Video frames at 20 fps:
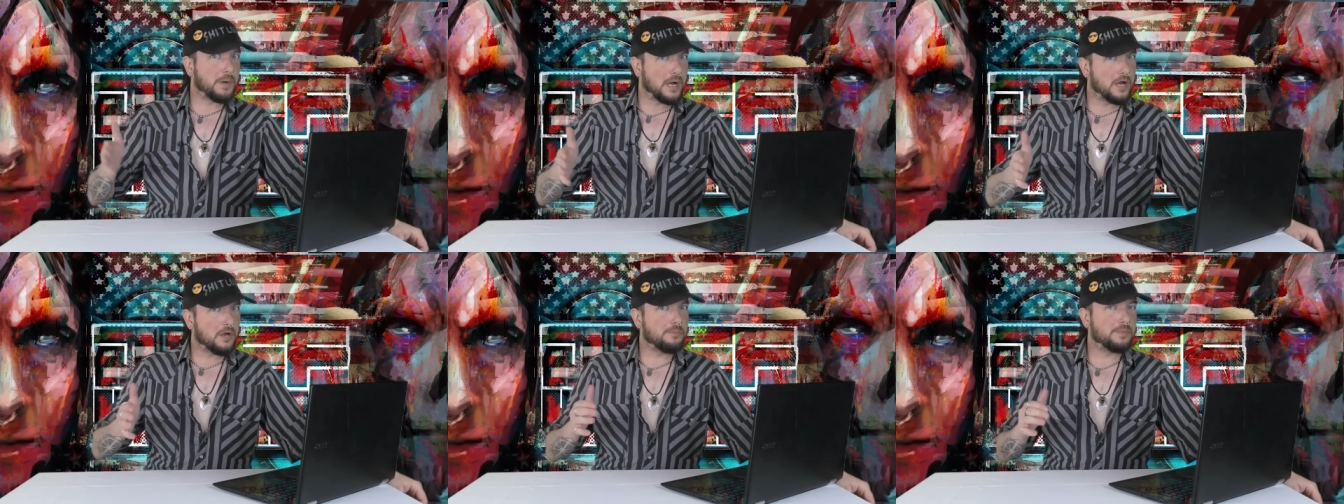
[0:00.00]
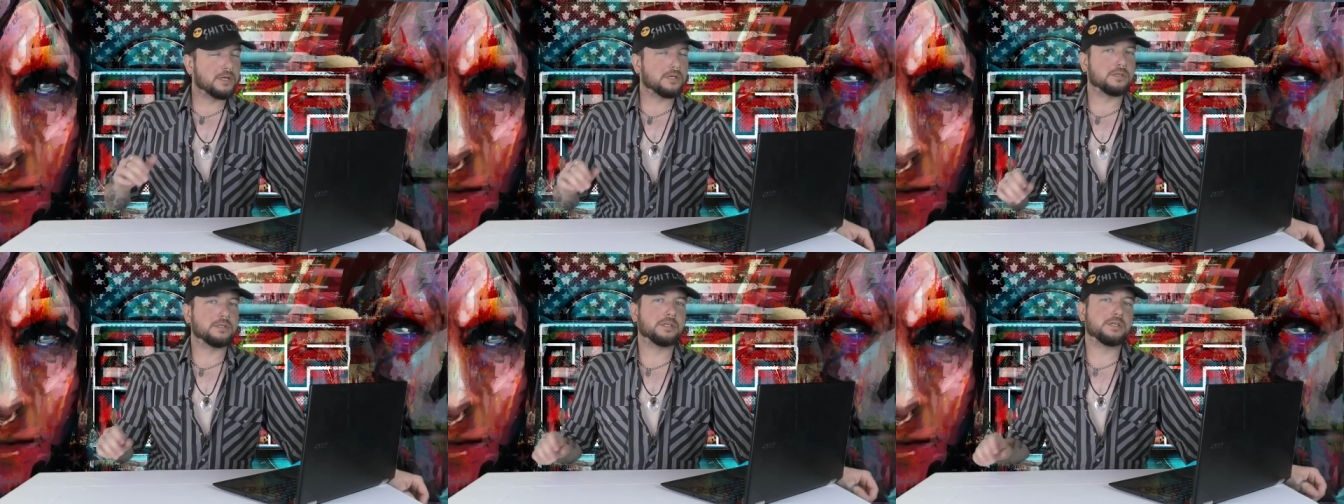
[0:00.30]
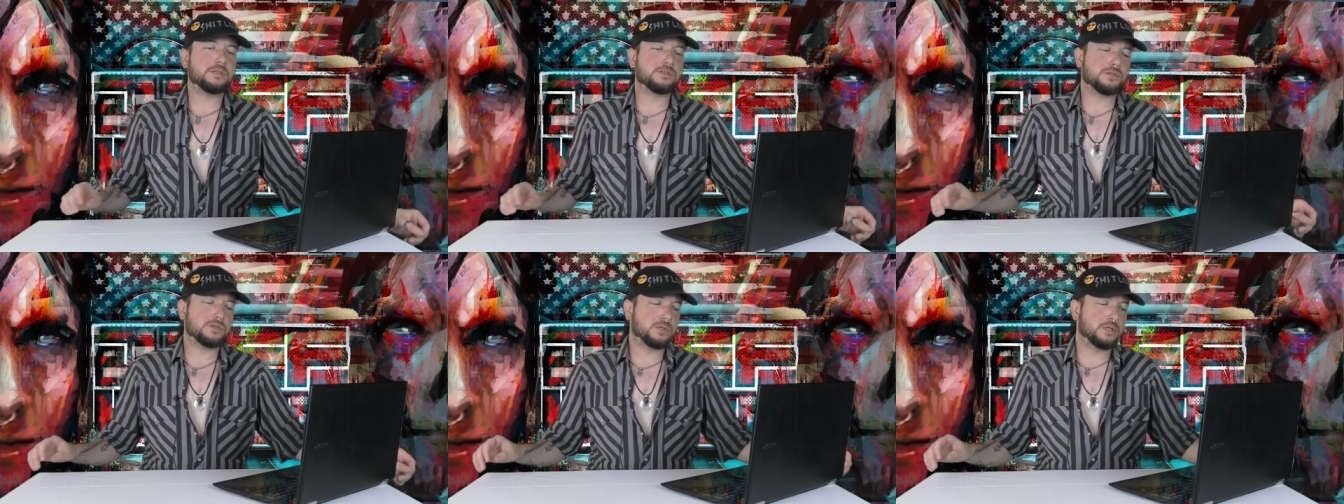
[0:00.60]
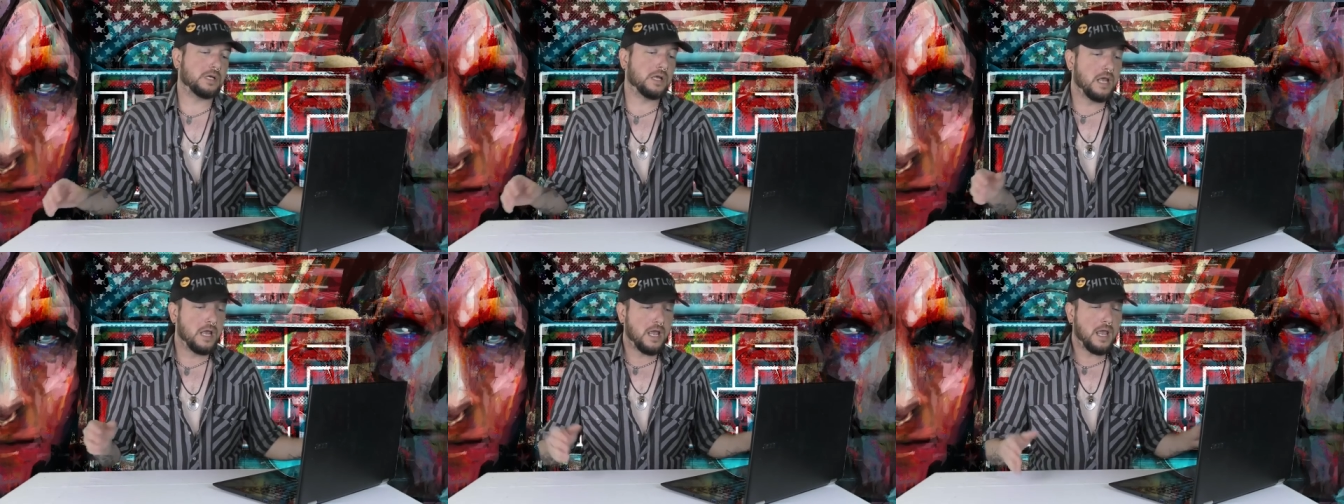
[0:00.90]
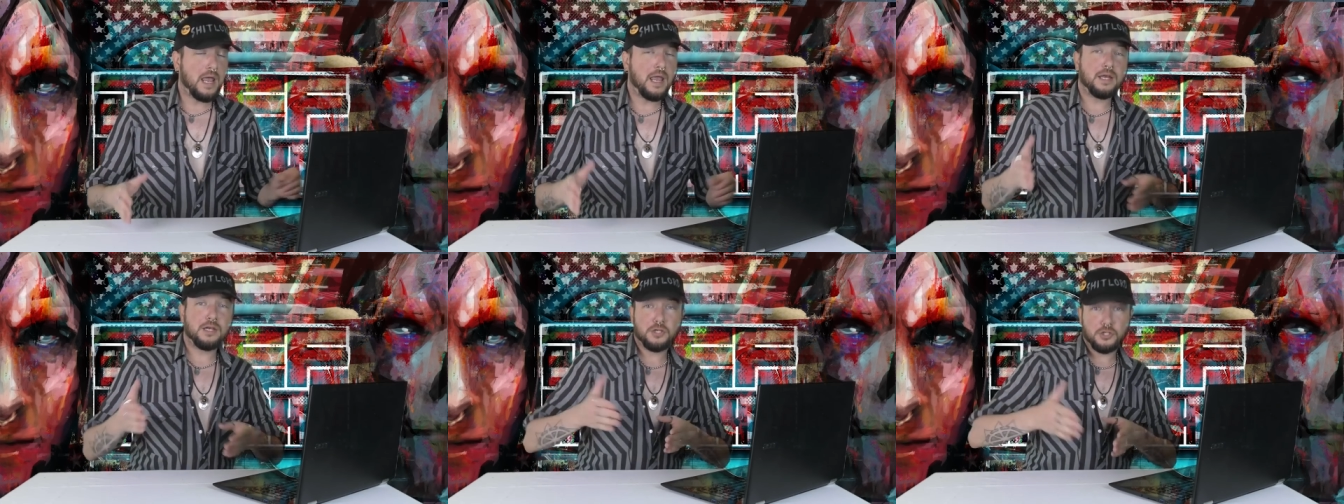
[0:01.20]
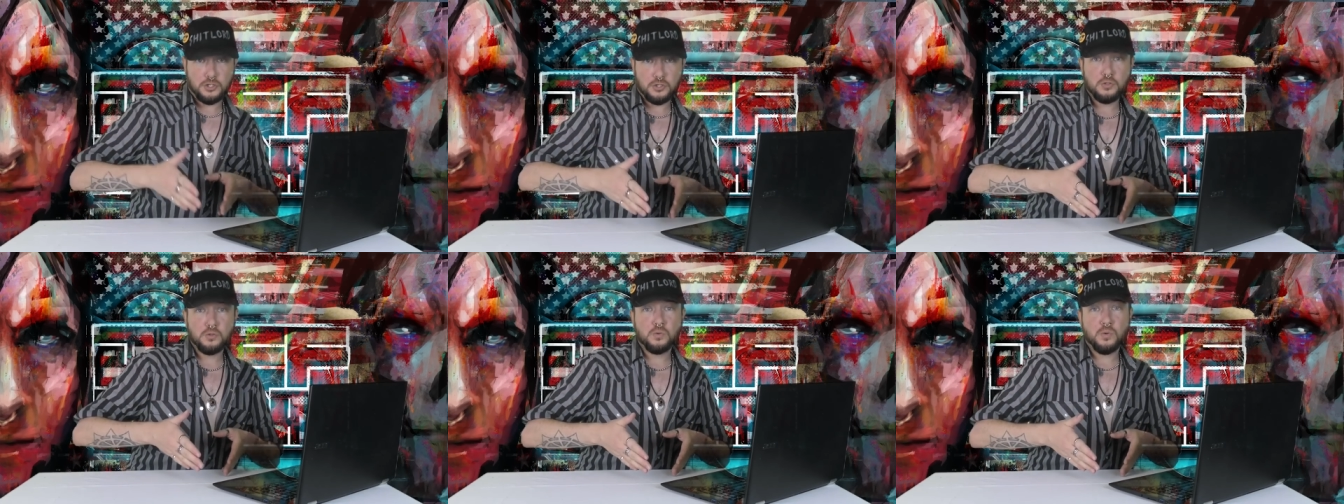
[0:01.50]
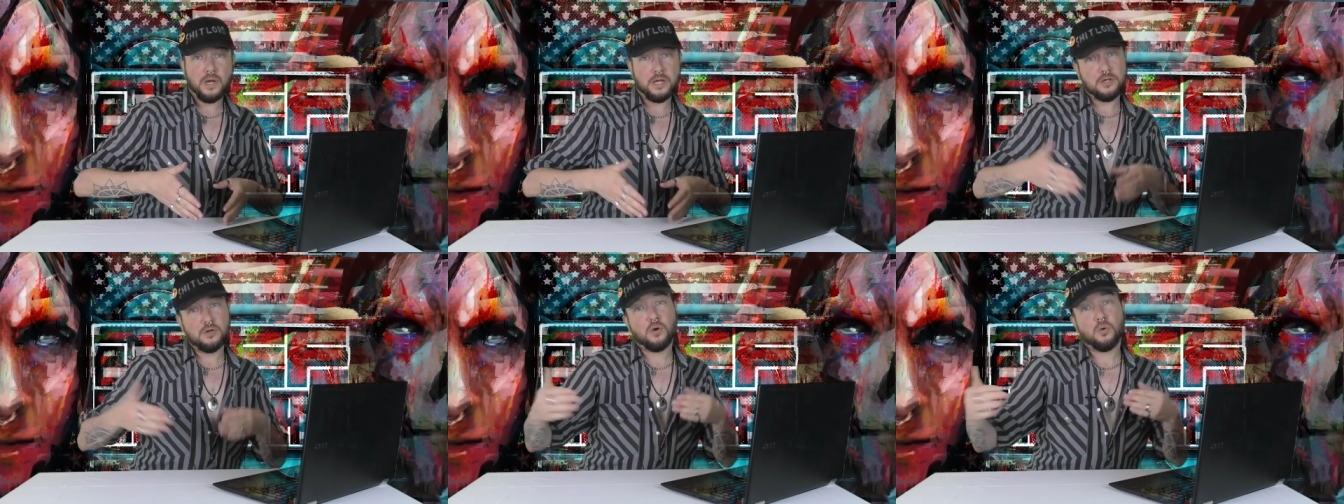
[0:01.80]
biomedical industry and
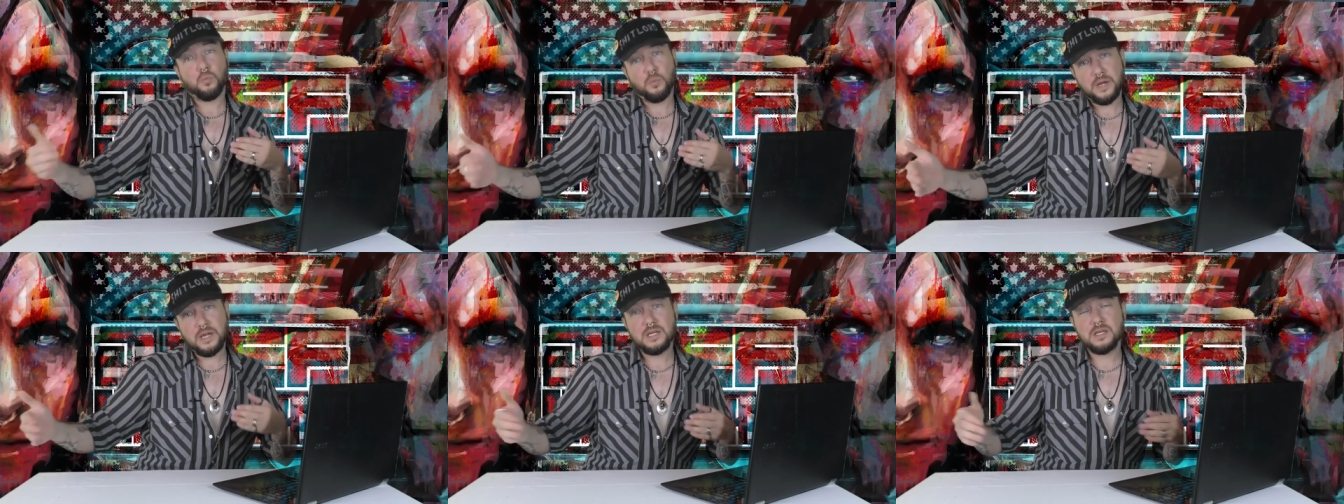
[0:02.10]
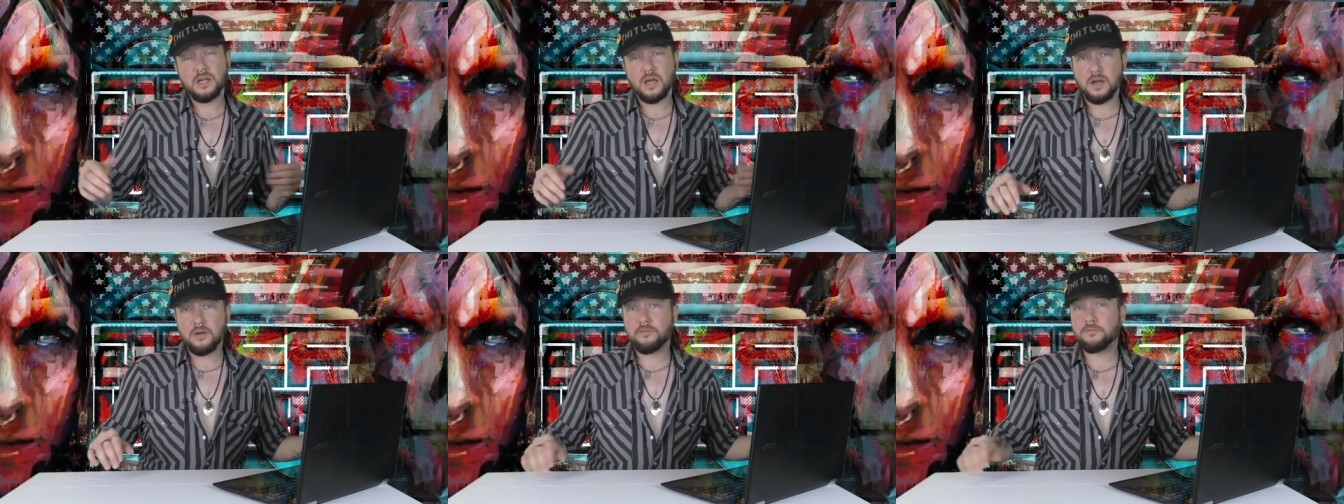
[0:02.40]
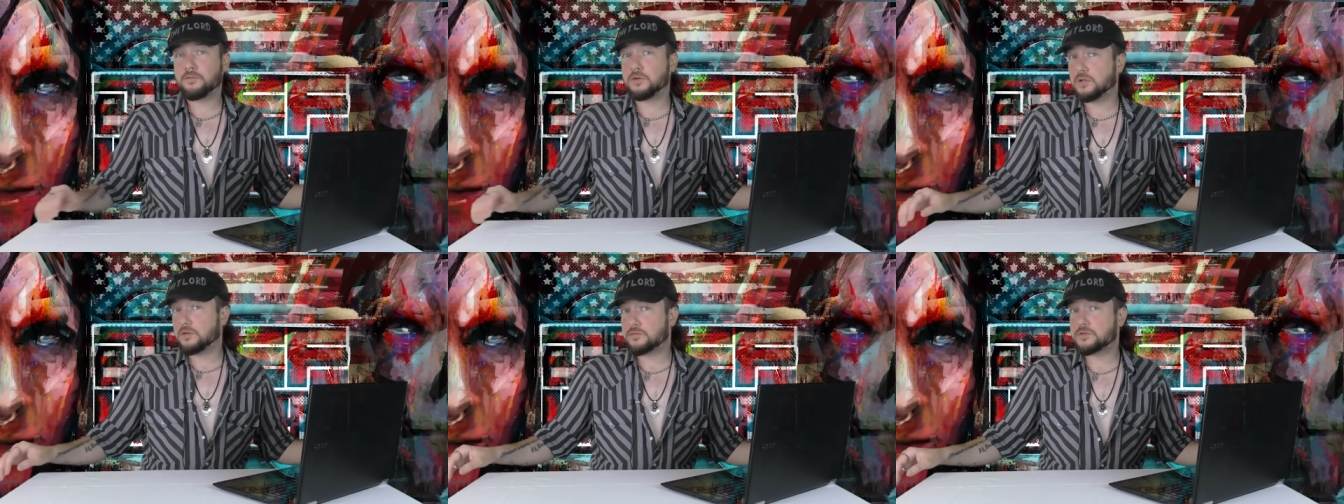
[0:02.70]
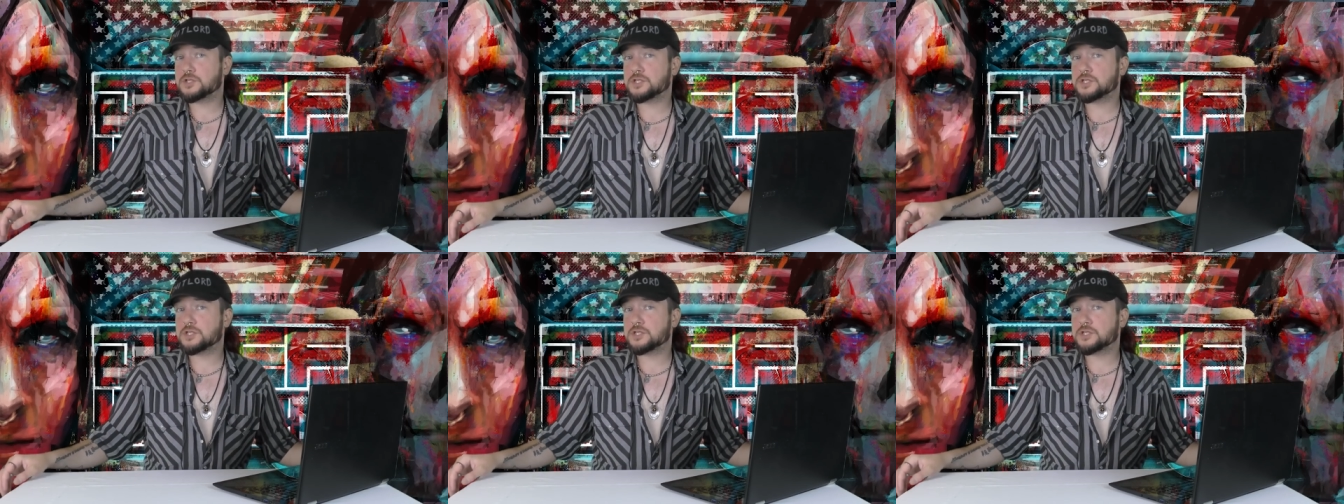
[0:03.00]
you and your wingnut full of